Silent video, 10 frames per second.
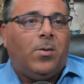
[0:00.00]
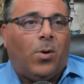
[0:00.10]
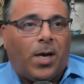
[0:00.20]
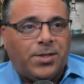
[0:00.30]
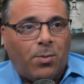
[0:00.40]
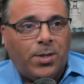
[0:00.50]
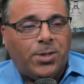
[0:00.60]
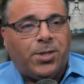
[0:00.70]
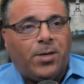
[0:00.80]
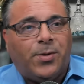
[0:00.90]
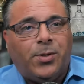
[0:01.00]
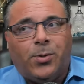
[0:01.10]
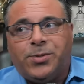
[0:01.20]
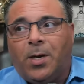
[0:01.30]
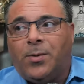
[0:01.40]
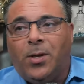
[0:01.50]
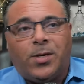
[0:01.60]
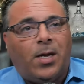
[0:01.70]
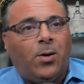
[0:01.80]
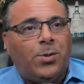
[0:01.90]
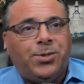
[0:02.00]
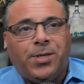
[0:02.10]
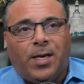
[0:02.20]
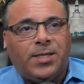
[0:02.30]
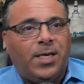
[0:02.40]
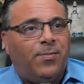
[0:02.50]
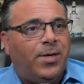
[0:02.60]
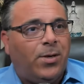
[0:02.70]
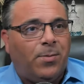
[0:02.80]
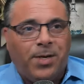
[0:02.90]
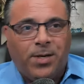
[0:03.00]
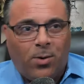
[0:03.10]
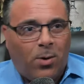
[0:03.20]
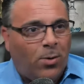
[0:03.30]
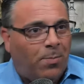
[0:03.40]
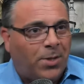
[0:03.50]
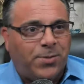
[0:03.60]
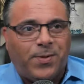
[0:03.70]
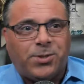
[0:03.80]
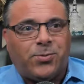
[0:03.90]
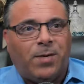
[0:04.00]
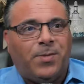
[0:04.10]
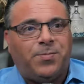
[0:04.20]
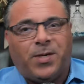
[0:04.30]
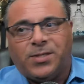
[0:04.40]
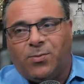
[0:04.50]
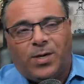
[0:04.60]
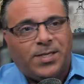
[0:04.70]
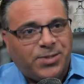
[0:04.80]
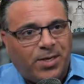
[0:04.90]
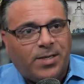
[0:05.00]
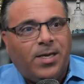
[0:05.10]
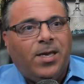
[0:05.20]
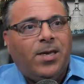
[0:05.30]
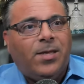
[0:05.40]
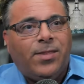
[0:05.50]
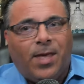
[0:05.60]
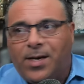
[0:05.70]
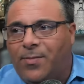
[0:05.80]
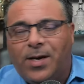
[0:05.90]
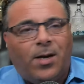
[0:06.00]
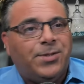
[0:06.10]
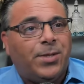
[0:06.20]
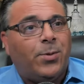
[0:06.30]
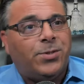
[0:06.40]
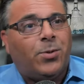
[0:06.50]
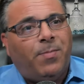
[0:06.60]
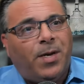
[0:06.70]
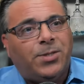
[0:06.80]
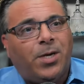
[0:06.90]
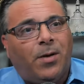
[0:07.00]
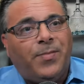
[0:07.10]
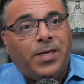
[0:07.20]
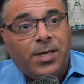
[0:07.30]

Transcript: Well, guys, I wanted to share the news. Now, look, I don't want you guys leaving here and being all a bunch of extremists because of what I said. Not every housing authority is doing a bad job.